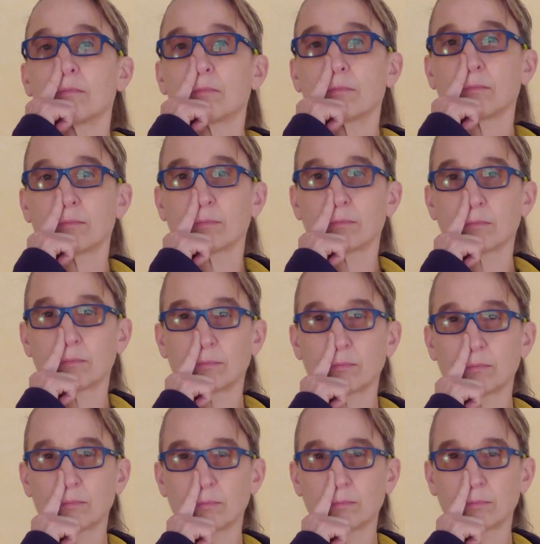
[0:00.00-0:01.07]

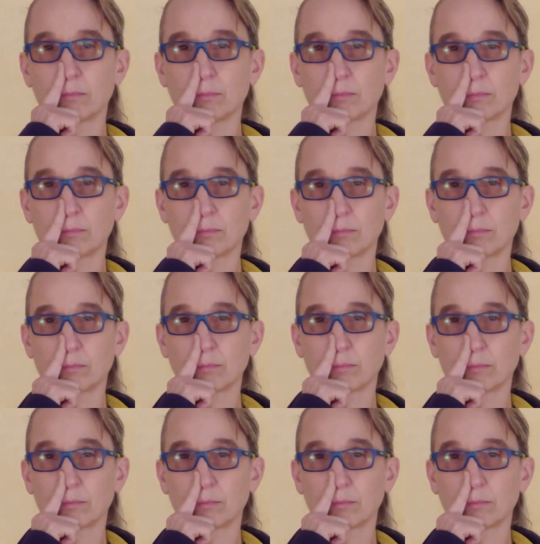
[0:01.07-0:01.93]
(silence)